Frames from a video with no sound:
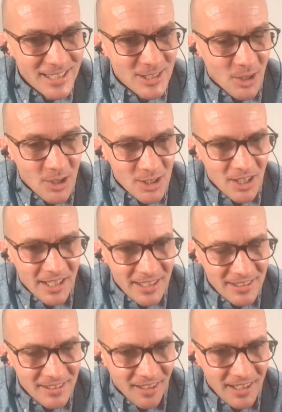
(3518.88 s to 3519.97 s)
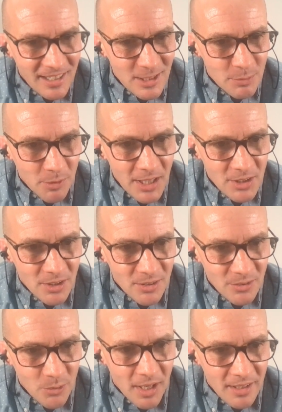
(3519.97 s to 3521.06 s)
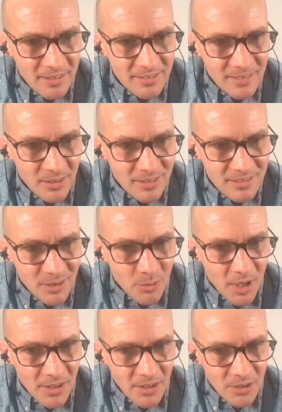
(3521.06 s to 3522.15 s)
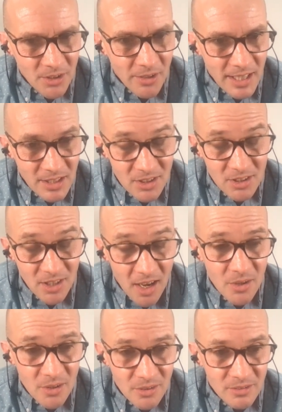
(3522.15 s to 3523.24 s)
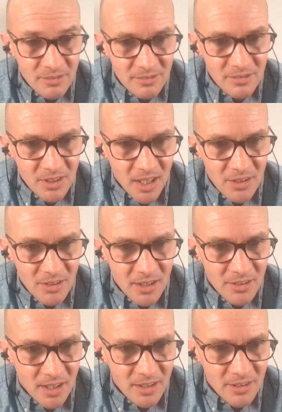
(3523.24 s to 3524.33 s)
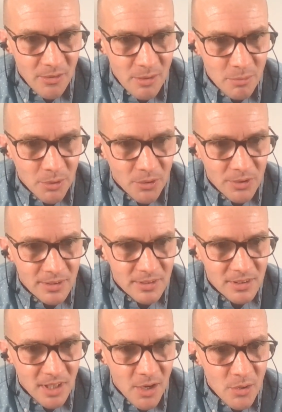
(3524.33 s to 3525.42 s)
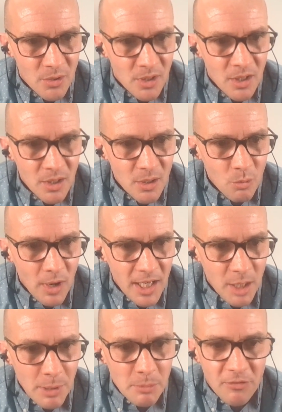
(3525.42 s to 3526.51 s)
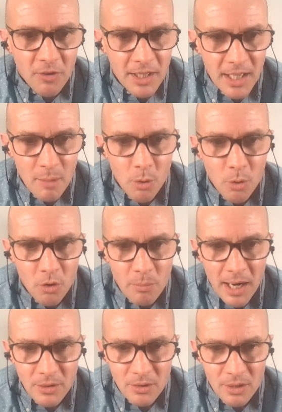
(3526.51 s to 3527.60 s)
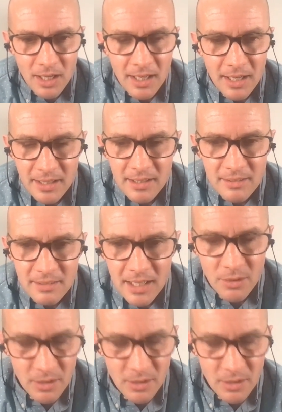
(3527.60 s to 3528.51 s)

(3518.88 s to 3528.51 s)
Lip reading: honestly like inspirational. The work that you're doing is so important. So where can people find out more about your clinic and